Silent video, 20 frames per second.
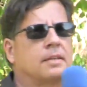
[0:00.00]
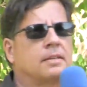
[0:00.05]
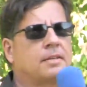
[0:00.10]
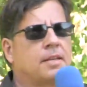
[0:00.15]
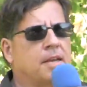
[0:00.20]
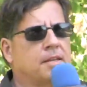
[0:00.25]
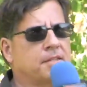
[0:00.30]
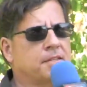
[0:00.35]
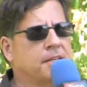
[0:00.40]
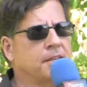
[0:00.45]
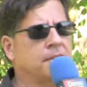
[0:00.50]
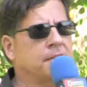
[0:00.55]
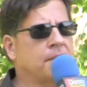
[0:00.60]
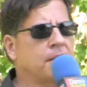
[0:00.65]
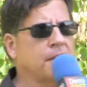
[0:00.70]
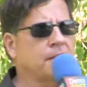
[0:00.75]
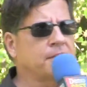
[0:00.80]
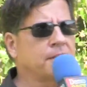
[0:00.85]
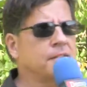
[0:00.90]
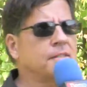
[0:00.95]
Testing,
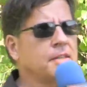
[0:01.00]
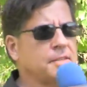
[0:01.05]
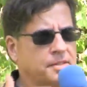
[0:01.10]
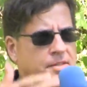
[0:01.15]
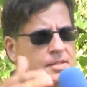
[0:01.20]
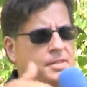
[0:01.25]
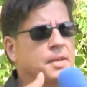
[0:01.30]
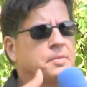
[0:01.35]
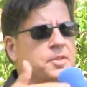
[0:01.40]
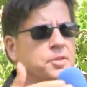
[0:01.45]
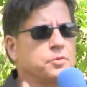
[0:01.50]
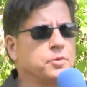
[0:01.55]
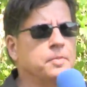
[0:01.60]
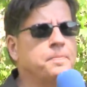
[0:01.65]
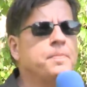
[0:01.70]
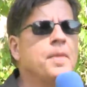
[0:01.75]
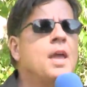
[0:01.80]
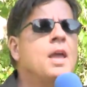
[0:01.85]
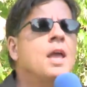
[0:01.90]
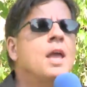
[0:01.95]
that's coming through.
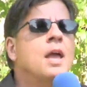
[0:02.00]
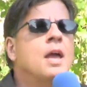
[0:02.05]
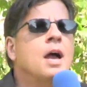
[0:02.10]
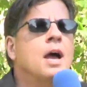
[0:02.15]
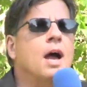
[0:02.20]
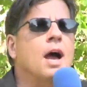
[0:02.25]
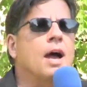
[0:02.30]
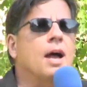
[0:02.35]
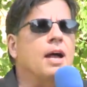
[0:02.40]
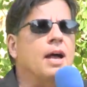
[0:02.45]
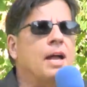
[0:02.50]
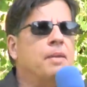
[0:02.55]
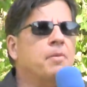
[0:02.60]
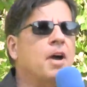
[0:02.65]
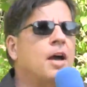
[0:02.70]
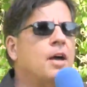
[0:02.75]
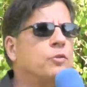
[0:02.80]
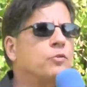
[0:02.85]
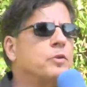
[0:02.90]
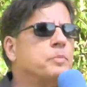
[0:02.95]
I'm
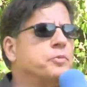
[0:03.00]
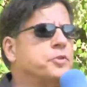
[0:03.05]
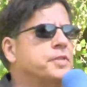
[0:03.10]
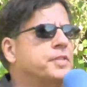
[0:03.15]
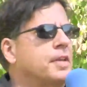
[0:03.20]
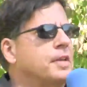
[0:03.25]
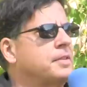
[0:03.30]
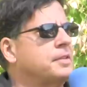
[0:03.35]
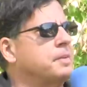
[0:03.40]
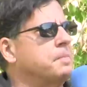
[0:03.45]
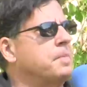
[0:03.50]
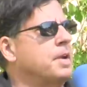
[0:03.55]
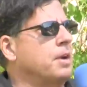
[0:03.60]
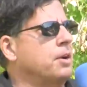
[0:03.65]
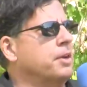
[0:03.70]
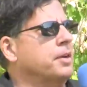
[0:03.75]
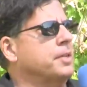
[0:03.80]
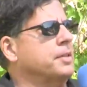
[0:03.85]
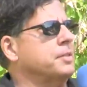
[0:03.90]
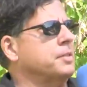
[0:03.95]
100%
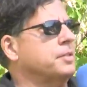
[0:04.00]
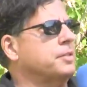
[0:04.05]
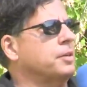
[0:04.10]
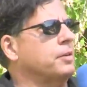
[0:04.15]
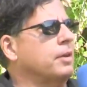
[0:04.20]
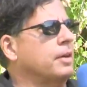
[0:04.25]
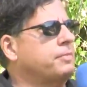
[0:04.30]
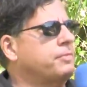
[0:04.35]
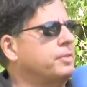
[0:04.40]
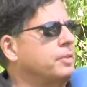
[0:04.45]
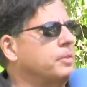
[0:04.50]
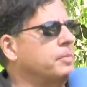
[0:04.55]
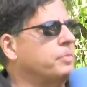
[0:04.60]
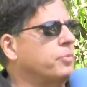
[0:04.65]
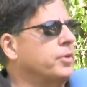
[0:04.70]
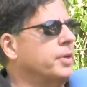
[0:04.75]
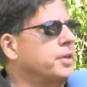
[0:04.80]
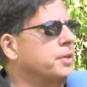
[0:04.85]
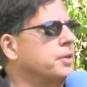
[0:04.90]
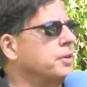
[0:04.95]
American, so I feel
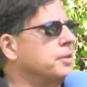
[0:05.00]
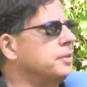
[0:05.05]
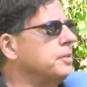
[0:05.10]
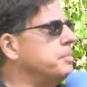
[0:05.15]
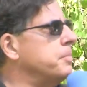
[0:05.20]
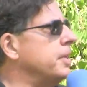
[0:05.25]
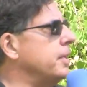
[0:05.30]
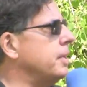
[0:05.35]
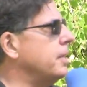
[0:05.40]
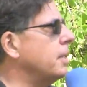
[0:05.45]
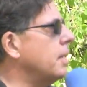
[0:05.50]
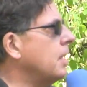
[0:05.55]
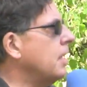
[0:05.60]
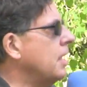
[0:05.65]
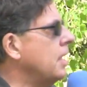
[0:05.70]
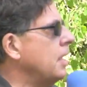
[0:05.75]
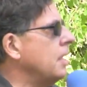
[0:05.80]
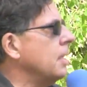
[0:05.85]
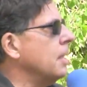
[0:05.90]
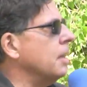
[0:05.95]
pretty good to be
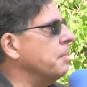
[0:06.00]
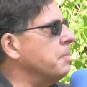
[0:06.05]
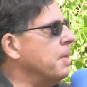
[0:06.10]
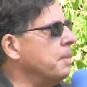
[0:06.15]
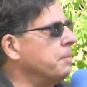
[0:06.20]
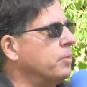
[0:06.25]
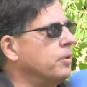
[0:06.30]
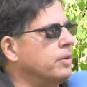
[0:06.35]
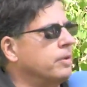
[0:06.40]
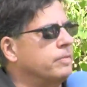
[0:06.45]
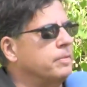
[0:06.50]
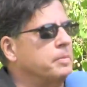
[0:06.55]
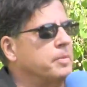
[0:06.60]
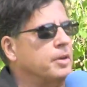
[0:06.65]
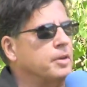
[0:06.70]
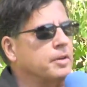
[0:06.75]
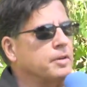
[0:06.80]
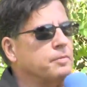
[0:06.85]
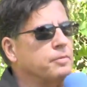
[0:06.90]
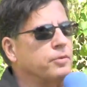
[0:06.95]
a member of
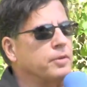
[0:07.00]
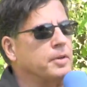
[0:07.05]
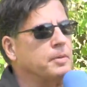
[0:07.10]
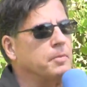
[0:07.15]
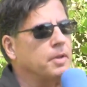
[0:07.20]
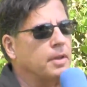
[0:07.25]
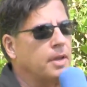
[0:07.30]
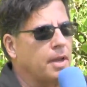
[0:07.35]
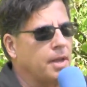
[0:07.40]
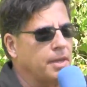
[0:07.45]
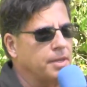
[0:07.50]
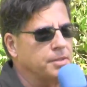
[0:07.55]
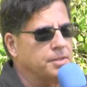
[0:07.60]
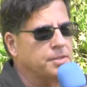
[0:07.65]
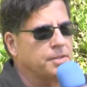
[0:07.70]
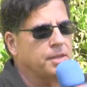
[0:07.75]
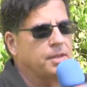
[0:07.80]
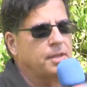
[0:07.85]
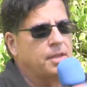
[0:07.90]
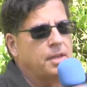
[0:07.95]
American Freedom
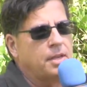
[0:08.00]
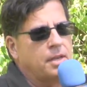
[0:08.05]
Alliance.